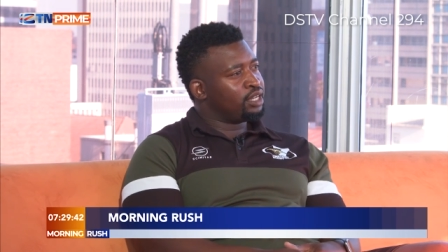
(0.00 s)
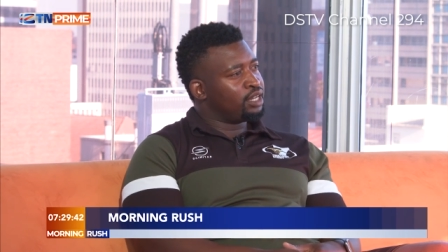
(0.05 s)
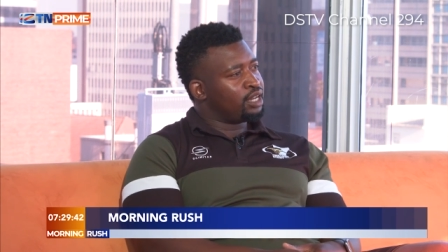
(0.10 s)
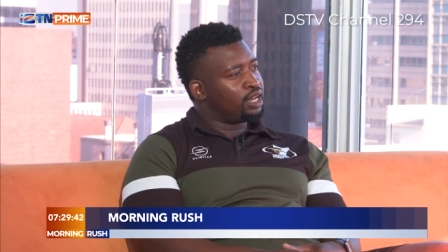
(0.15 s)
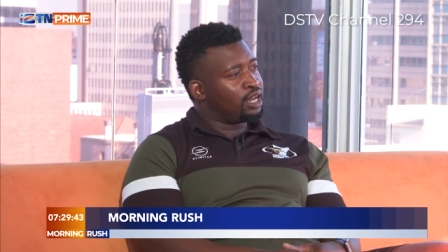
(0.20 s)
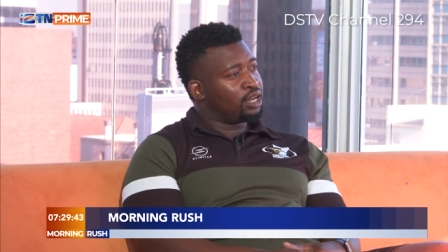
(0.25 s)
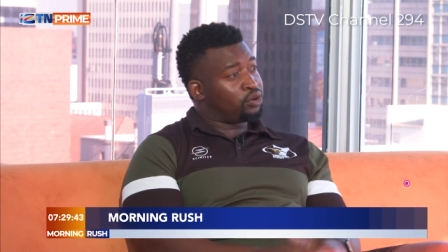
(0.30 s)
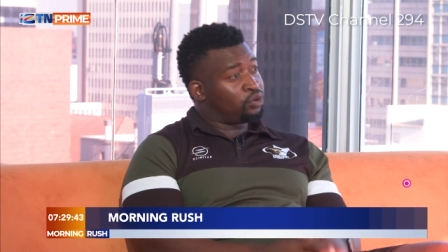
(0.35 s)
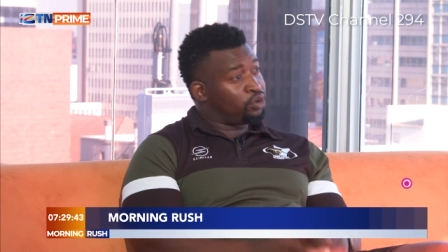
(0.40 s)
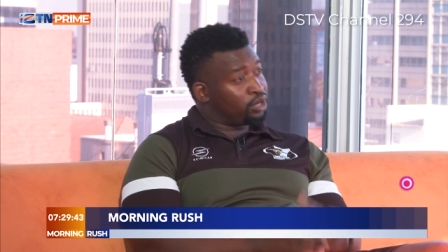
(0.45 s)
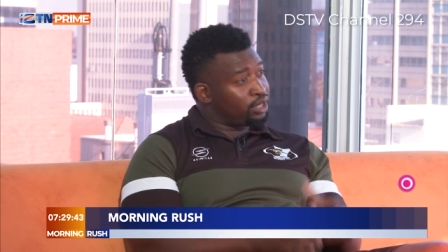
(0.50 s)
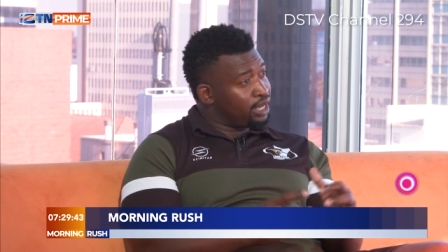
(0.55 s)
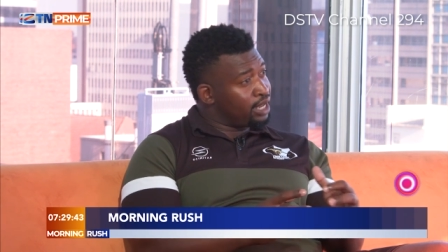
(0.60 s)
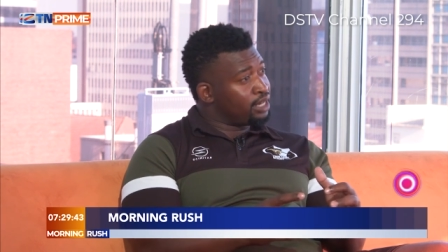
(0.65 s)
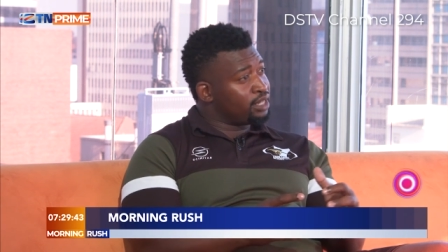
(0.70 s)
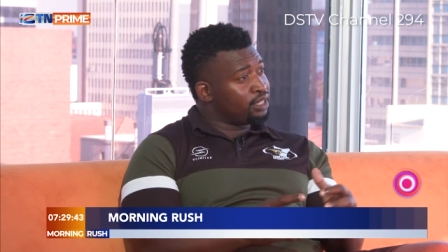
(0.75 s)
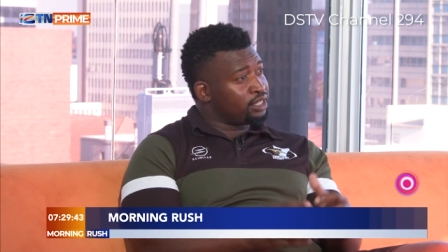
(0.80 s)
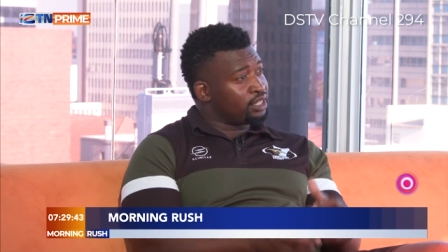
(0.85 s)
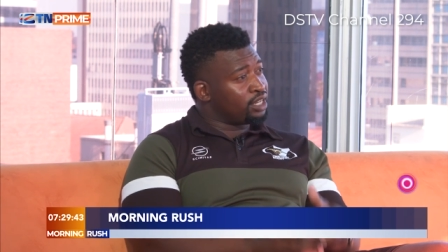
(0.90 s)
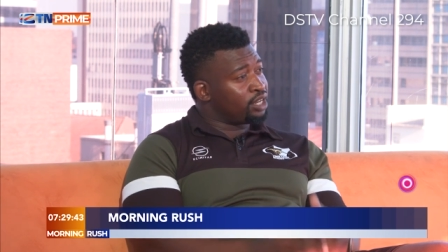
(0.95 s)
uh, got
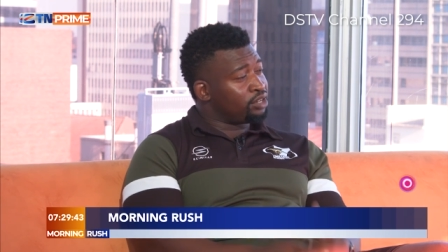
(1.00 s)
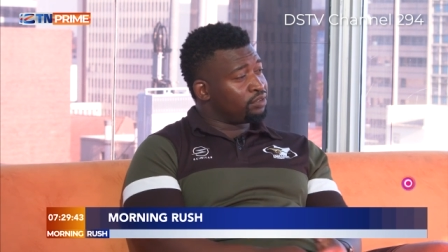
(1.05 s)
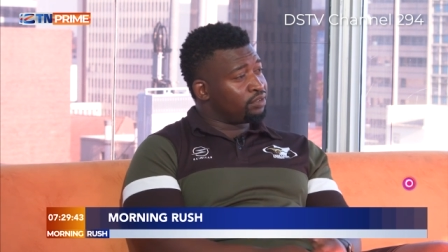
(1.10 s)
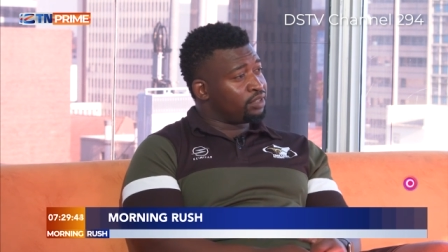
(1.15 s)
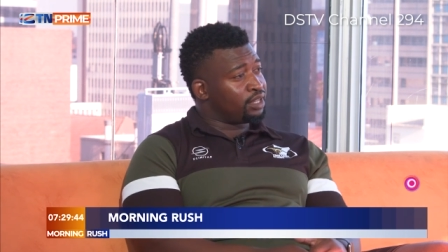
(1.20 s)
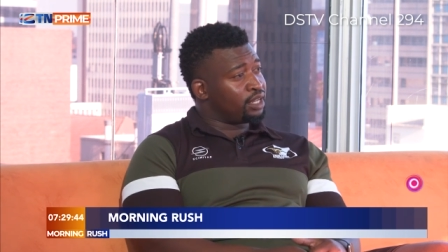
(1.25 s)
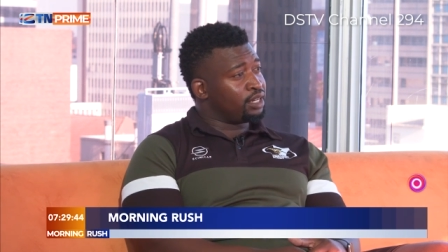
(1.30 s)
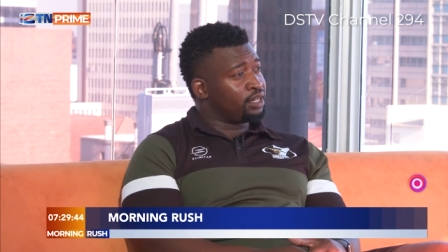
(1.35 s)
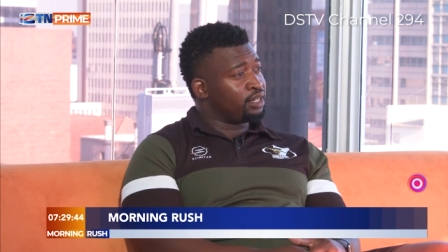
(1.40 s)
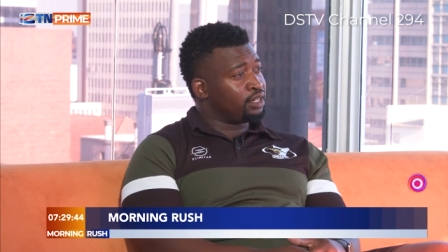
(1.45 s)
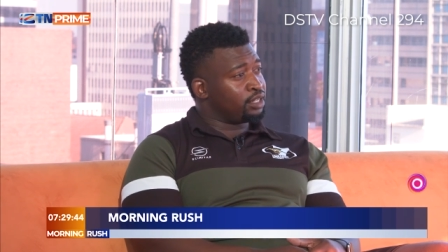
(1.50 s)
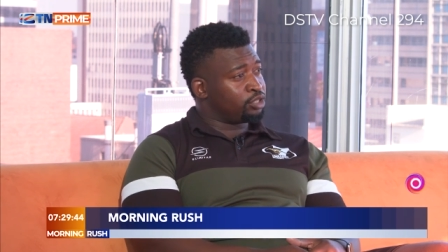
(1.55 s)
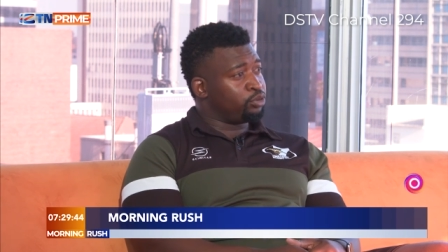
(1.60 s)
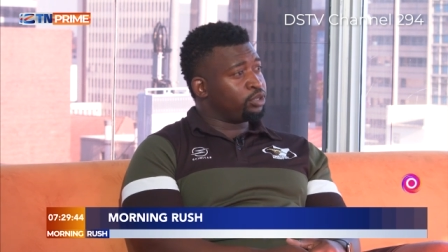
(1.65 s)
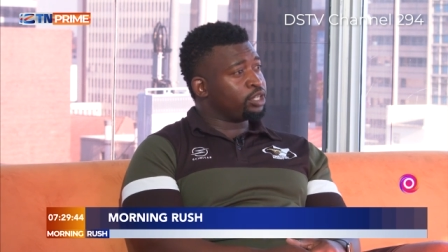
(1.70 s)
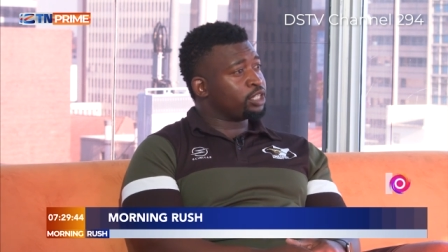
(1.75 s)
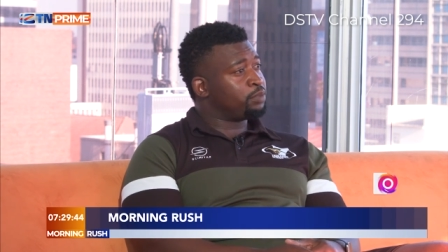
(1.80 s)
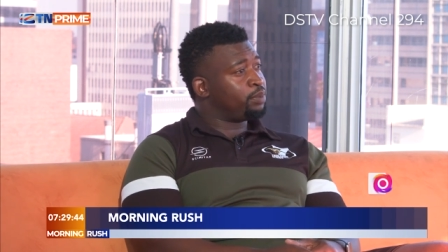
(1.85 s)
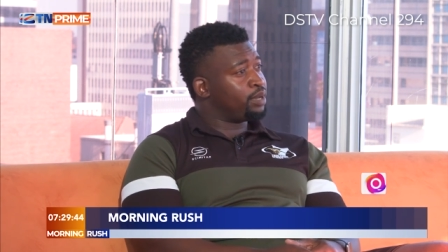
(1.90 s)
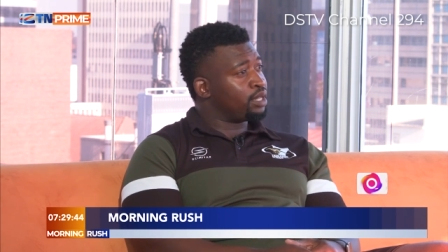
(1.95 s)
energy out of that, and
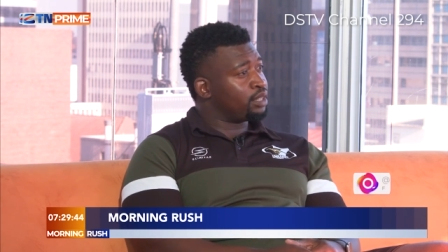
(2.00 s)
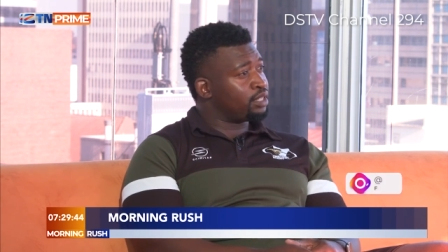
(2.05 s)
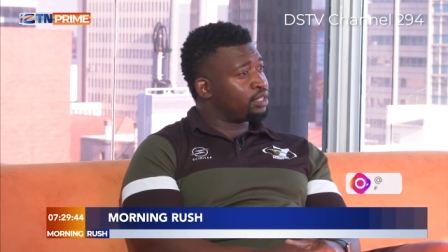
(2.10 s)
we expect